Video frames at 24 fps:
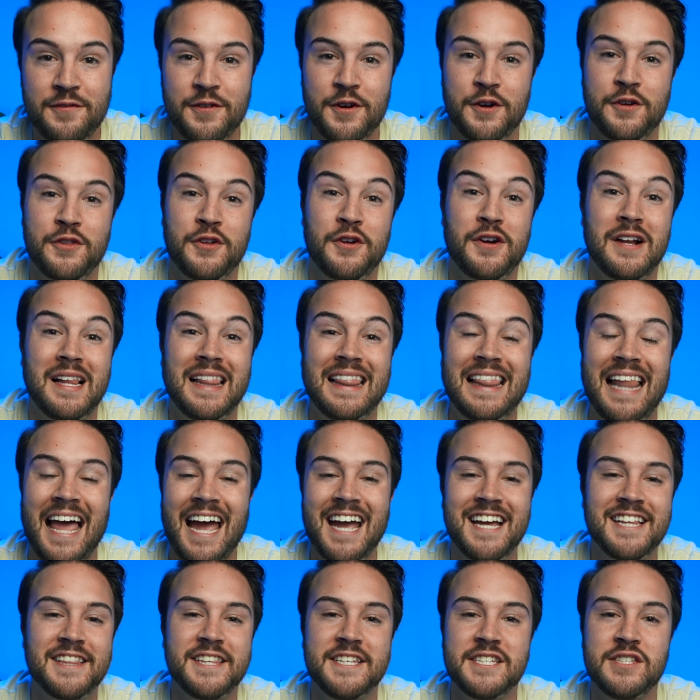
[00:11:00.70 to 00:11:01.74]
further,
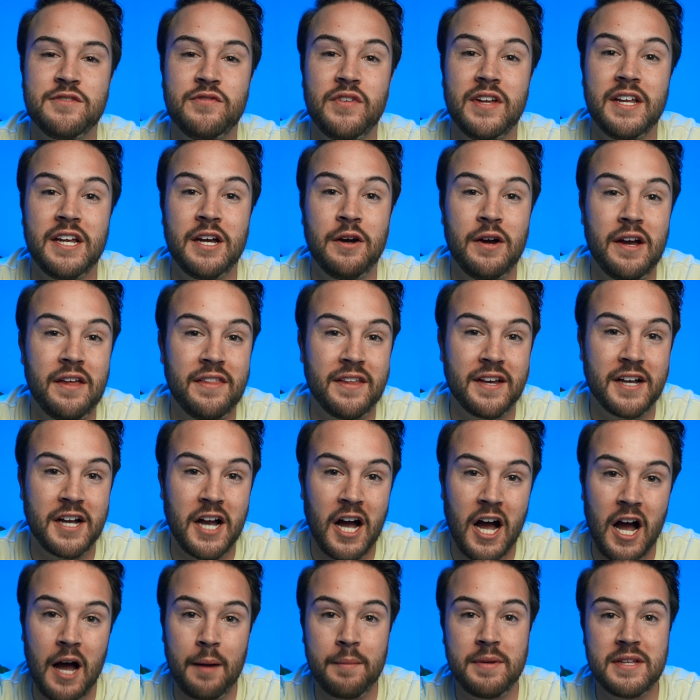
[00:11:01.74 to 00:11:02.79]
like this video and then
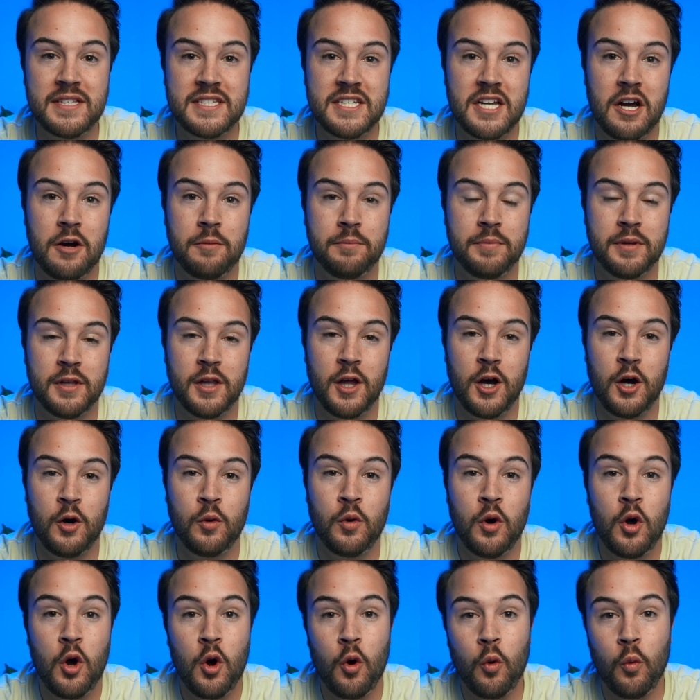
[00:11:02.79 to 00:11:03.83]
comment down
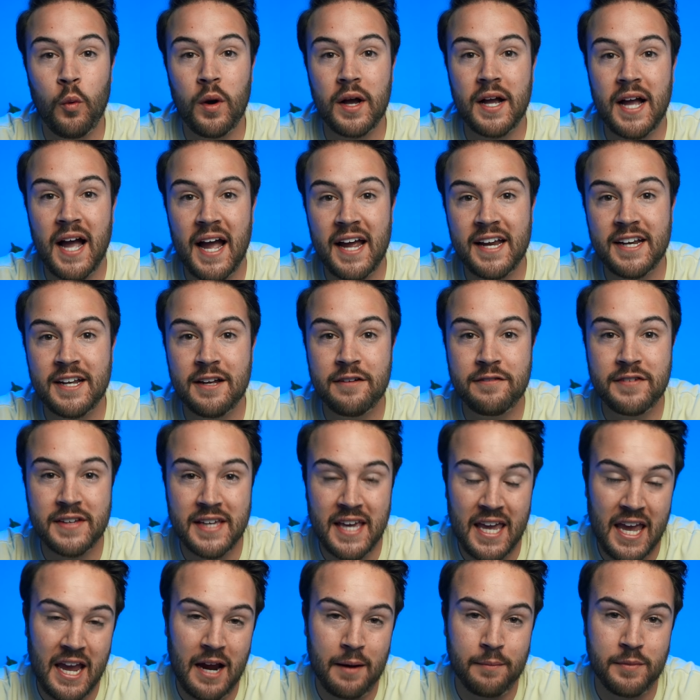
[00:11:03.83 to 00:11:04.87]
below what kind of
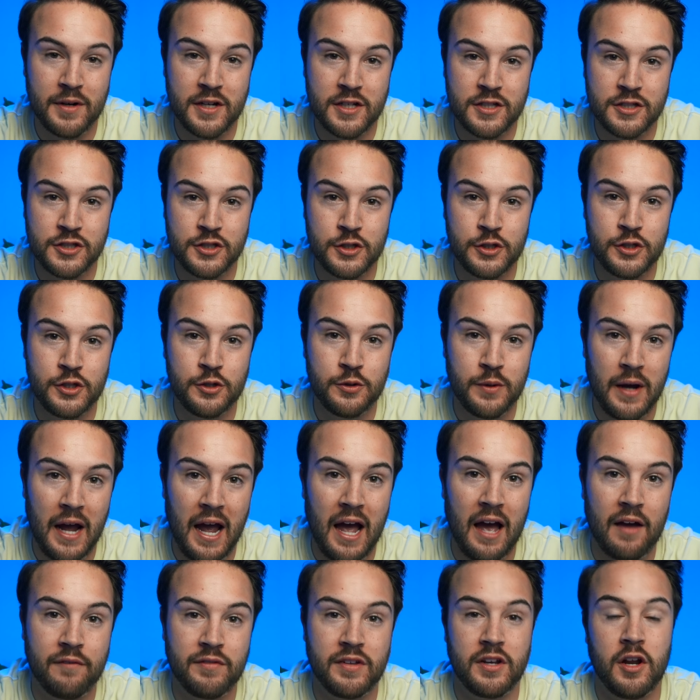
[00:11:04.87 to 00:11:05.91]
camera do you
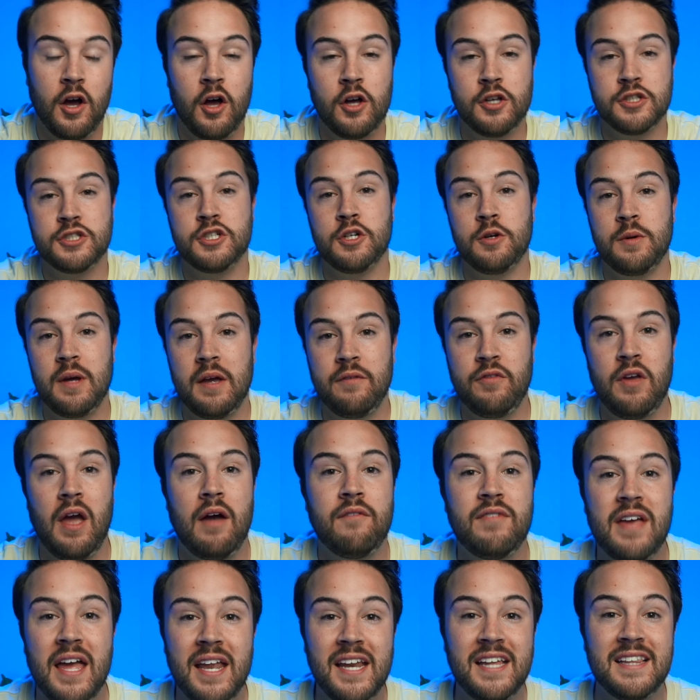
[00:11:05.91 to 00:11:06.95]
have? And also, if you
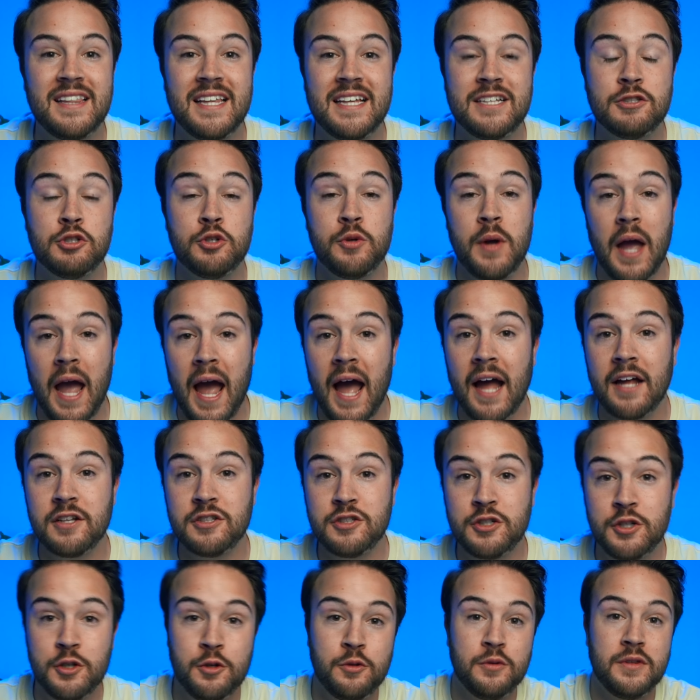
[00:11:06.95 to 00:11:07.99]
have anything to
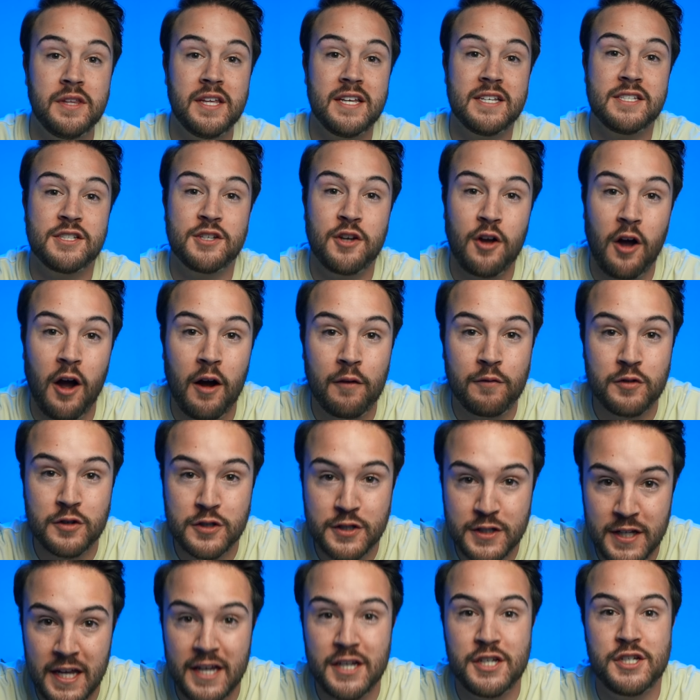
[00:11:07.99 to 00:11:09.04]
add to this
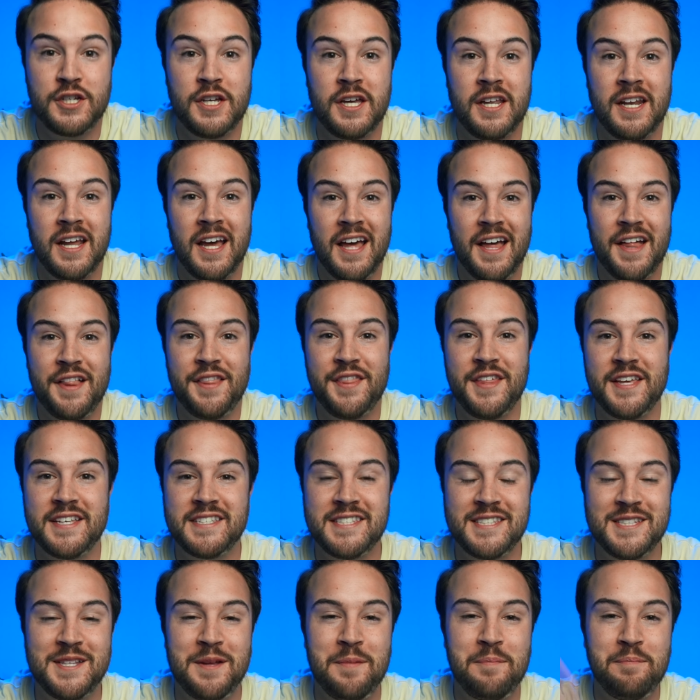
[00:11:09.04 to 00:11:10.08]
conversation,
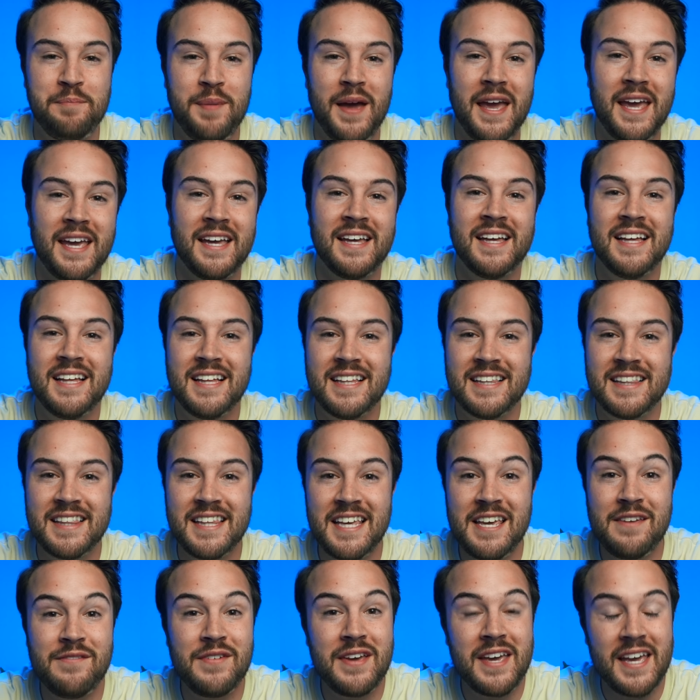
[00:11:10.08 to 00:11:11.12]
this debate,
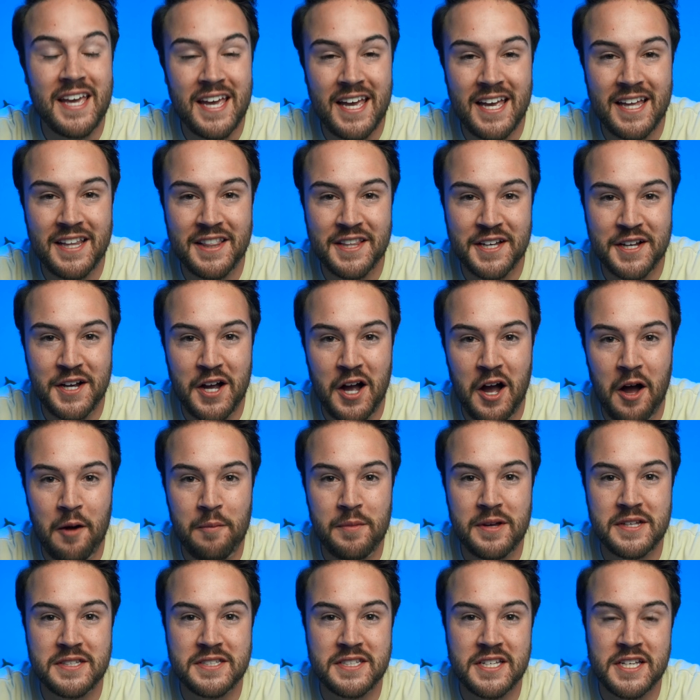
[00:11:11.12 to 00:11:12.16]
leave it in the
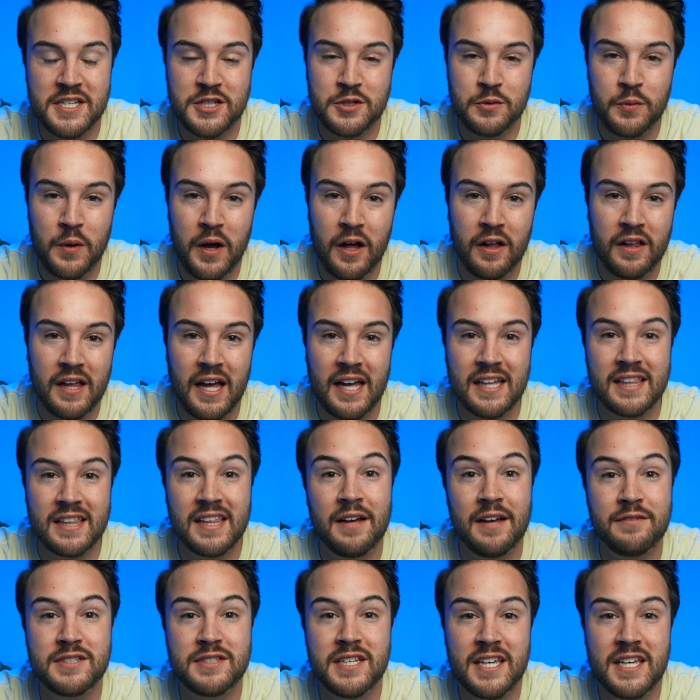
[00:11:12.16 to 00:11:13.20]
comments as well. I'd
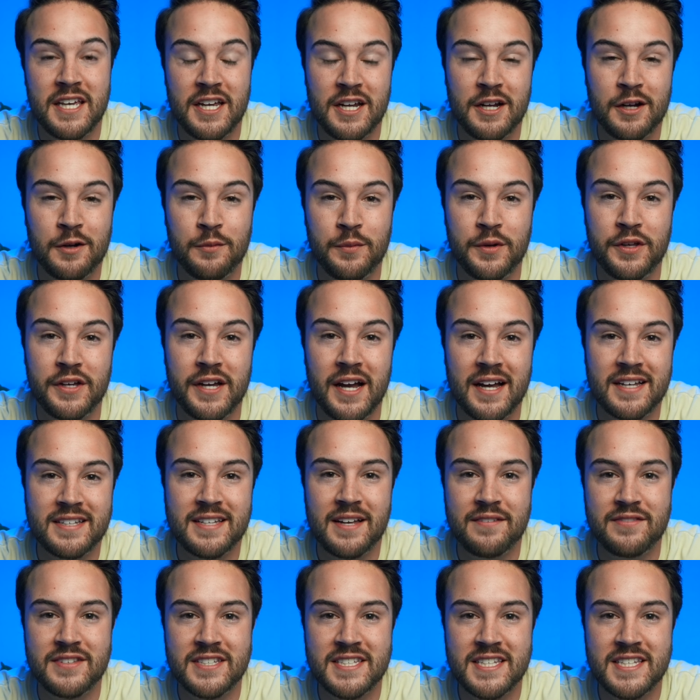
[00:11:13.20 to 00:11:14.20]
love to hear what you guys have to